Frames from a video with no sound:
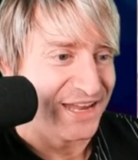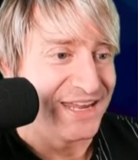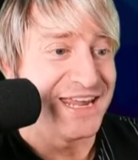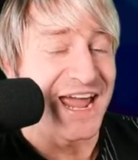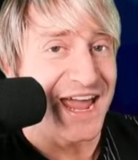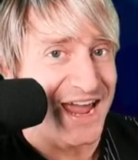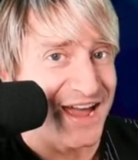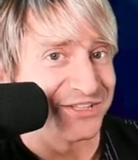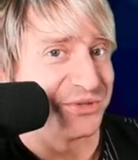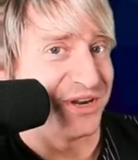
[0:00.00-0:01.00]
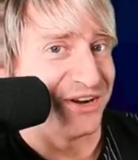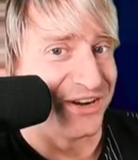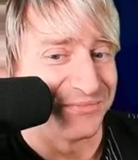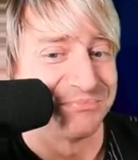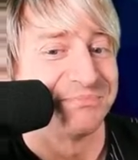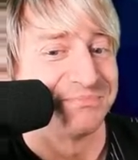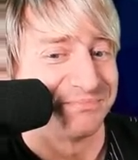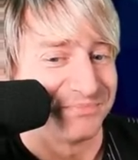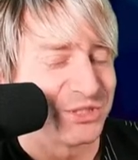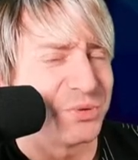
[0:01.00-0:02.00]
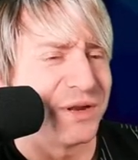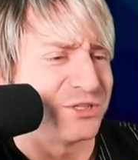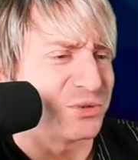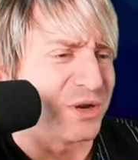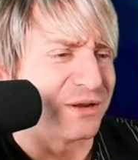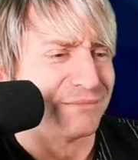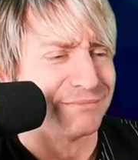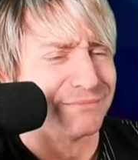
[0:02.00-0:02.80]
yeah, Trenner. Trent, Trenner.